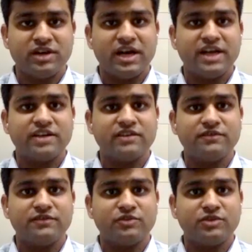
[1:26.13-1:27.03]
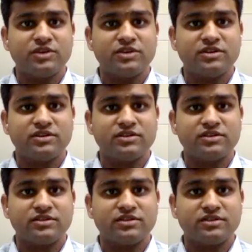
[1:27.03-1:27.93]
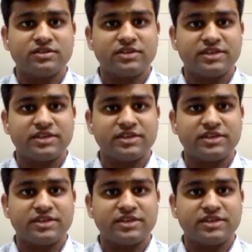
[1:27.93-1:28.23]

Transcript: I come from a, a uh,